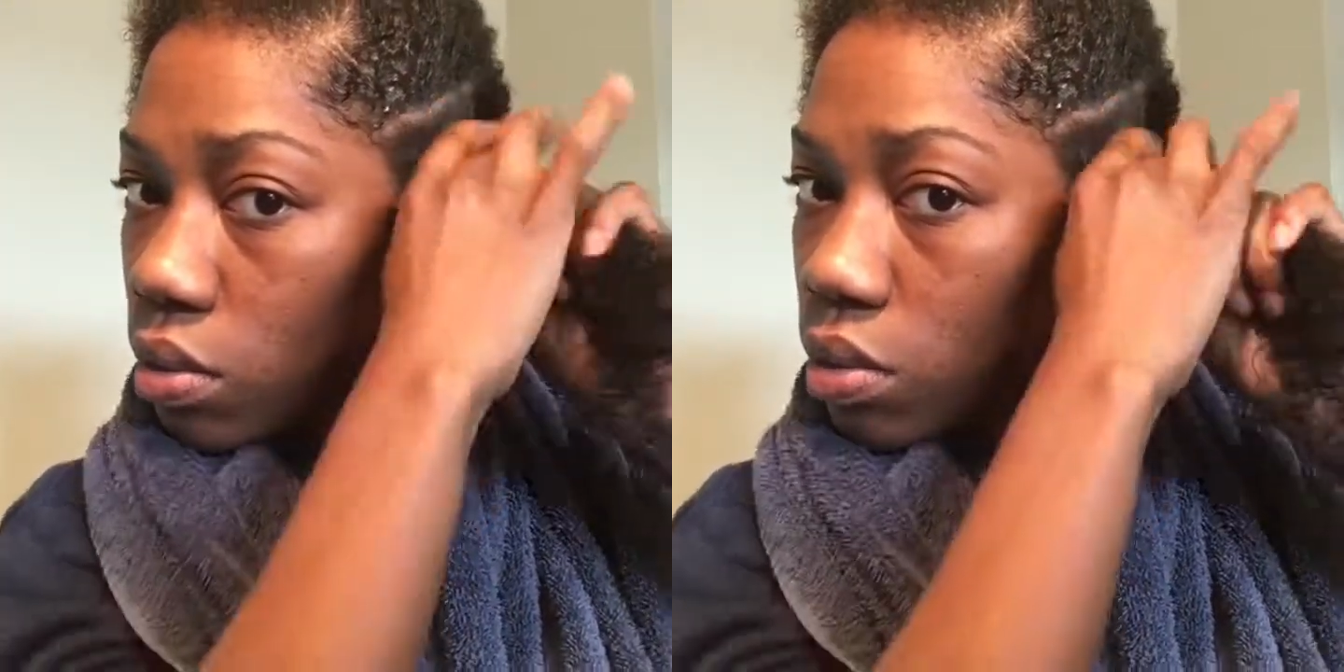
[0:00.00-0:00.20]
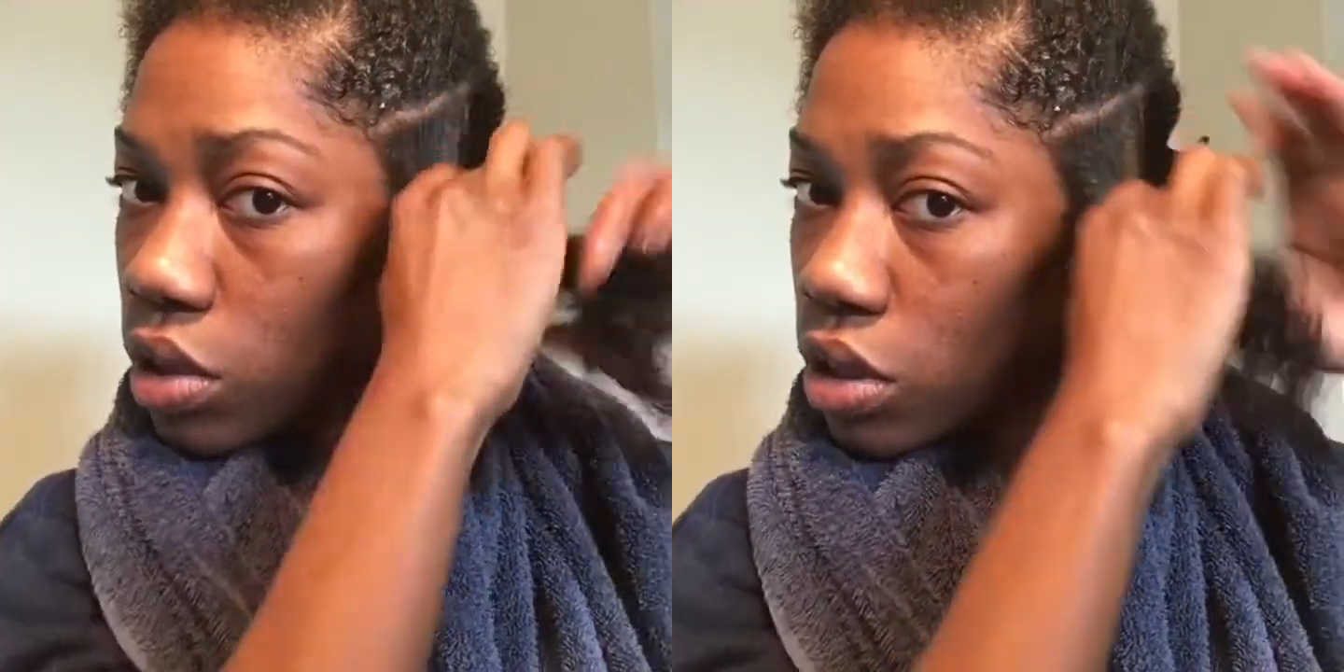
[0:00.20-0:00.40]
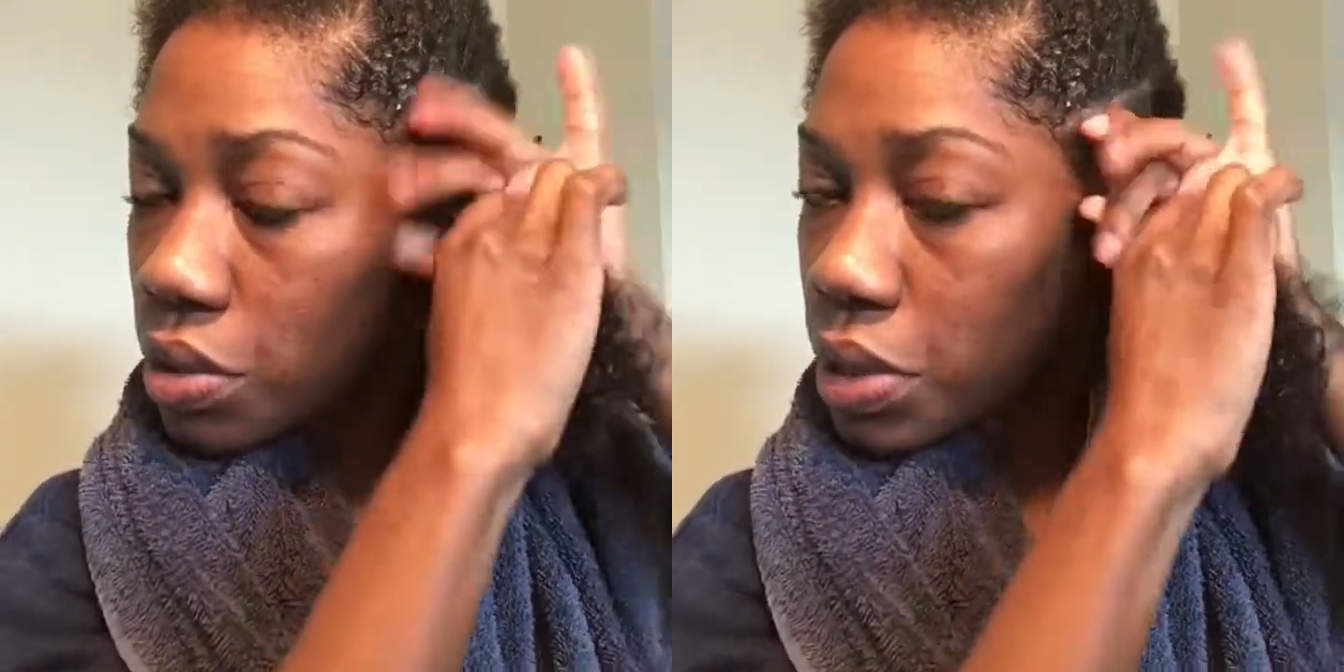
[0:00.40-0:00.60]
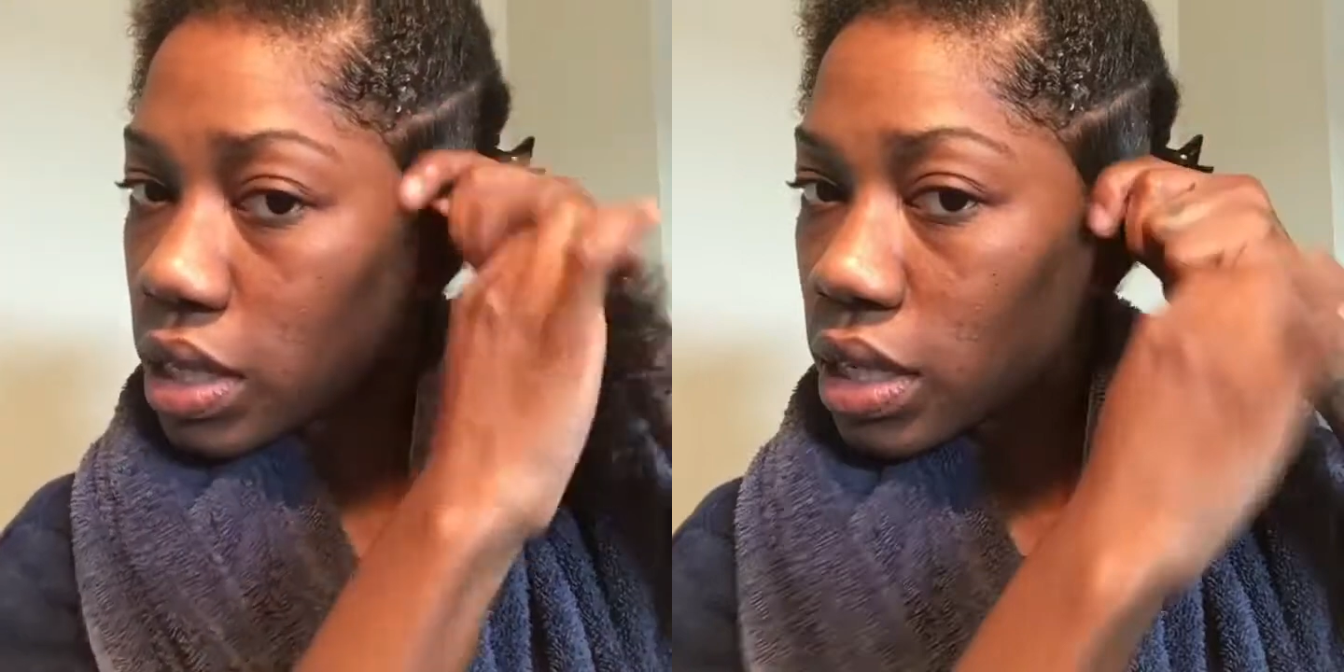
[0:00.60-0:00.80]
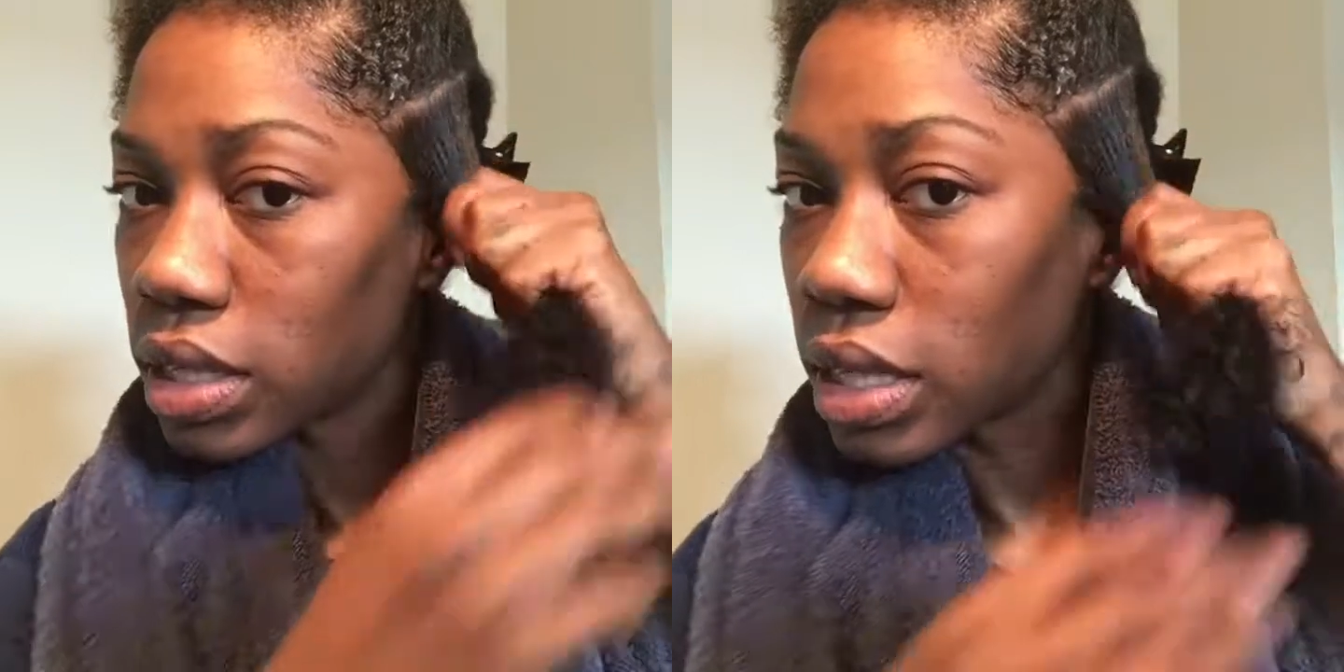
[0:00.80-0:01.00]
when you're
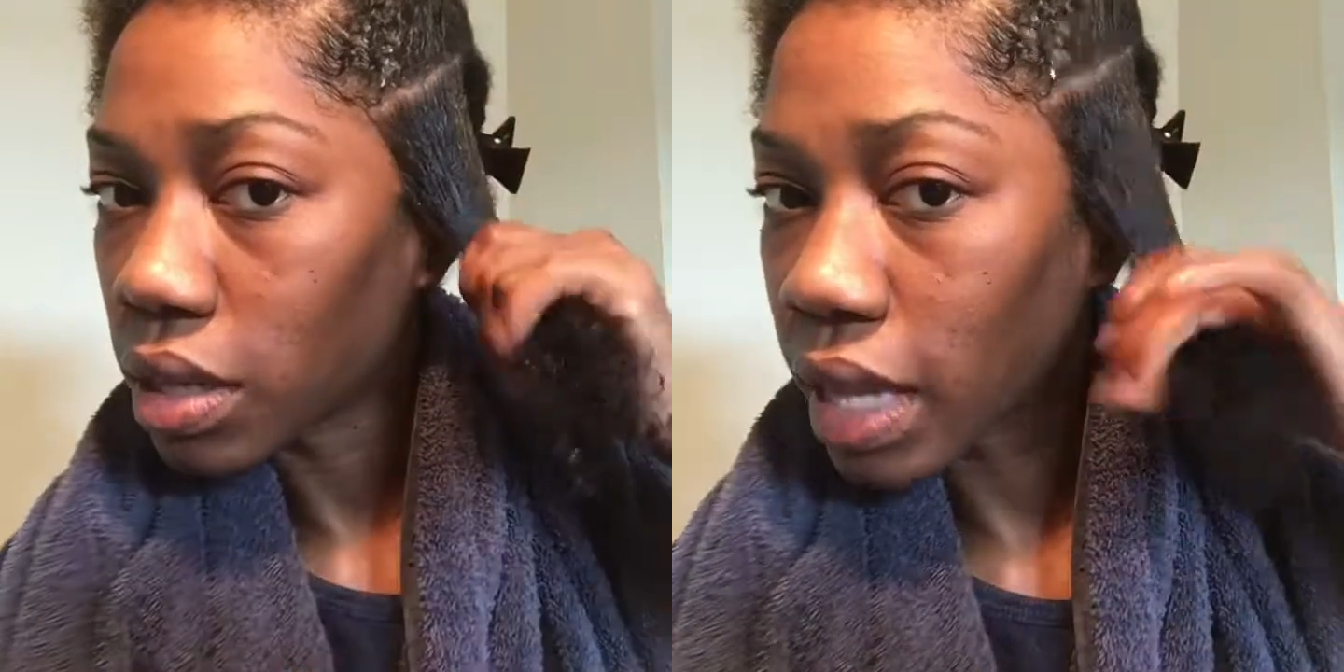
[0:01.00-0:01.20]
twisting. So